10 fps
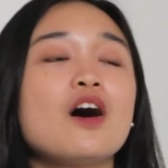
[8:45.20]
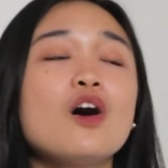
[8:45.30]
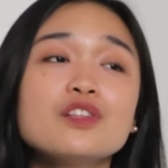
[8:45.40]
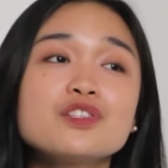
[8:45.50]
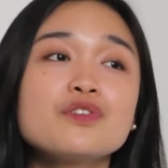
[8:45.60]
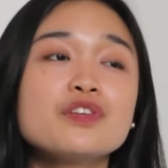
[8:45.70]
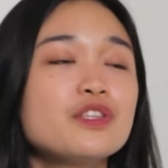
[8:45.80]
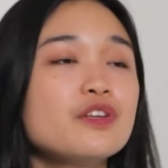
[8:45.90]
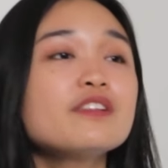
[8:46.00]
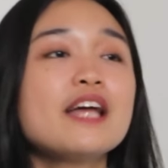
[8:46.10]
Also,
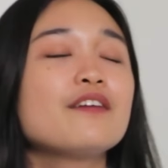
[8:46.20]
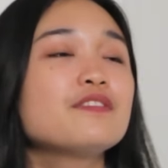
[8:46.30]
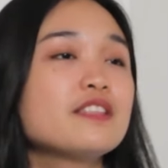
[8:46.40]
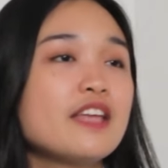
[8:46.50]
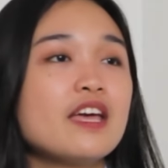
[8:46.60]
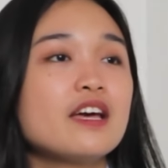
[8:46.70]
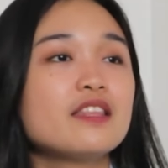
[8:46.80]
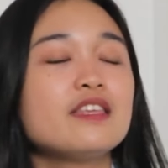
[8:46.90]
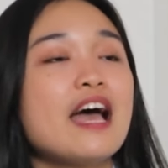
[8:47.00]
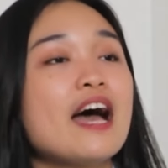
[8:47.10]
you don't have to take
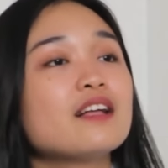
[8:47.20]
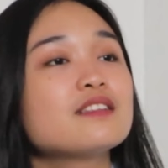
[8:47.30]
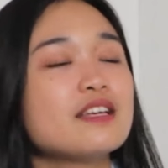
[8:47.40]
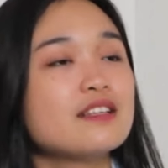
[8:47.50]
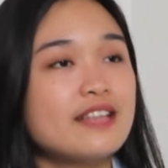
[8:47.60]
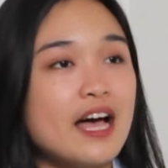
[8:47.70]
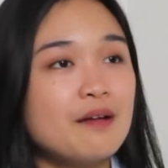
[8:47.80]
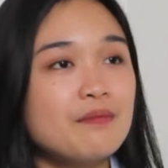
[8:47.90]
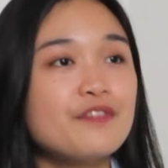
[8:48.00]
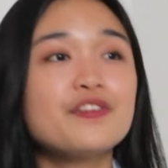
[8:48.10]
the IELTS
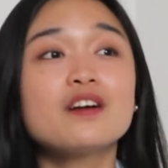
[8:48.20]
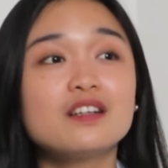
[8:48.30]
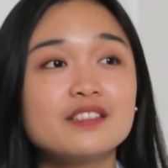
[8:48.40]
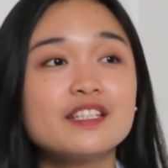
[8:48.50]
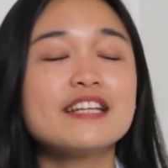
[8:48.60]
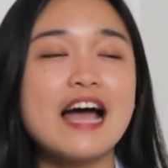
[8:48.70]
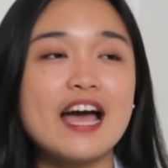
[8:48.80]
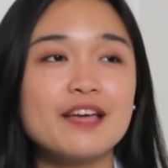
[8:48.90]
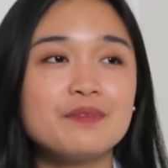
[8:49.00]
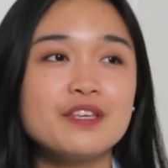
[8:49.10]
exam if you're under the
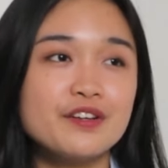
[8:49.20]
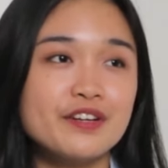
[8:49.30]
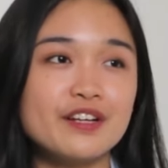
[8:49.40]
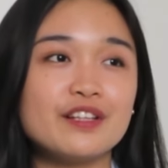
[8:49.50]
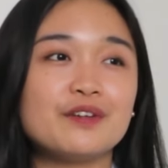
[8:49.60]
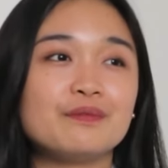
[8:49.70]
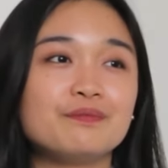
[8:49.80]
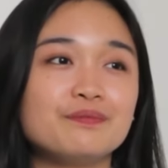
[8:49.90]
IB curriculum.